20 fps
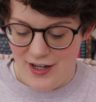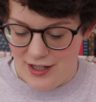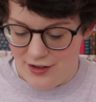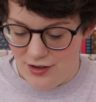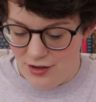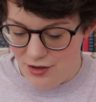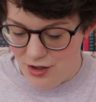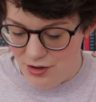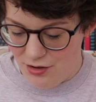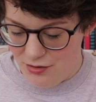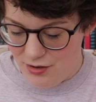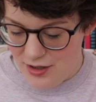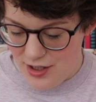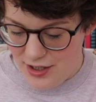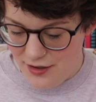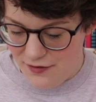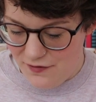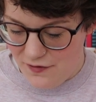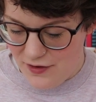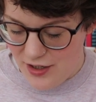I don't know
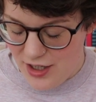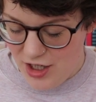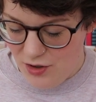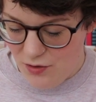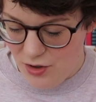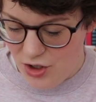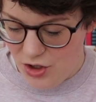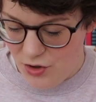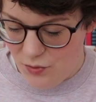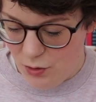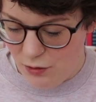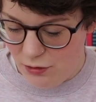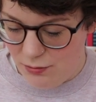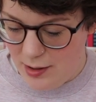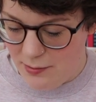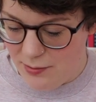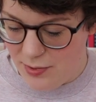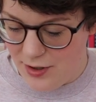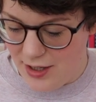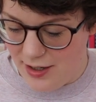if anyone will
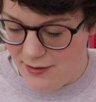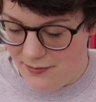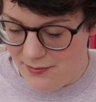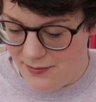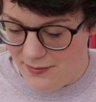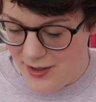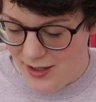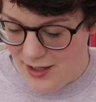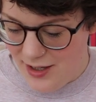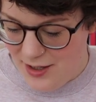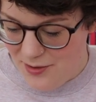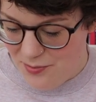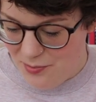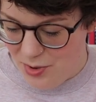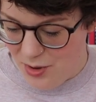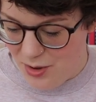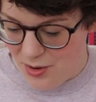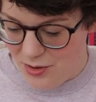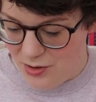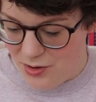remember them,
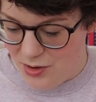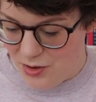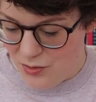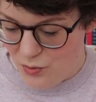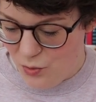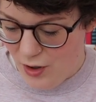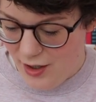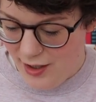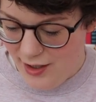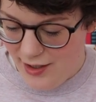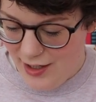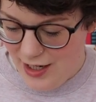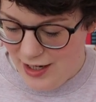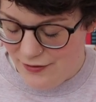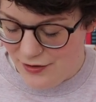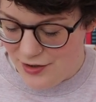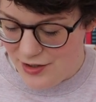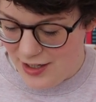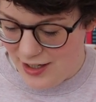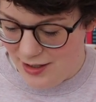but why
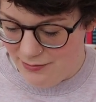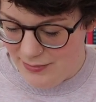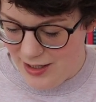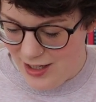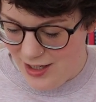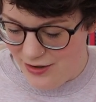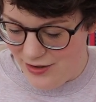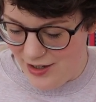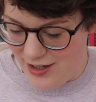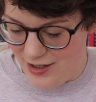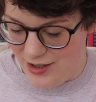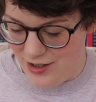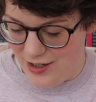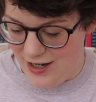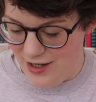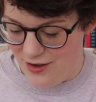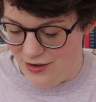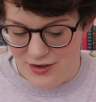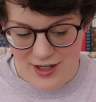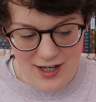haven't I made that
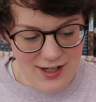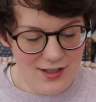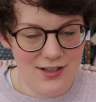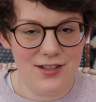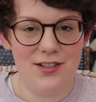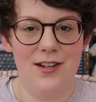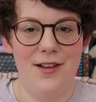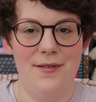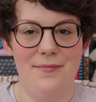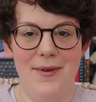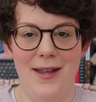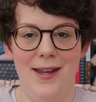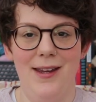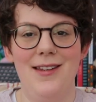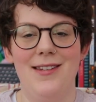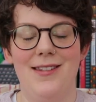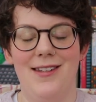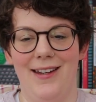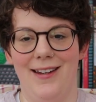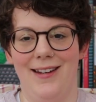yet? That's
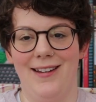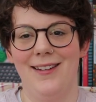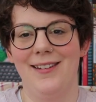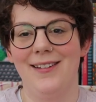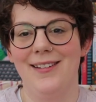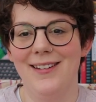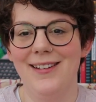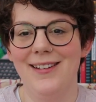amazing.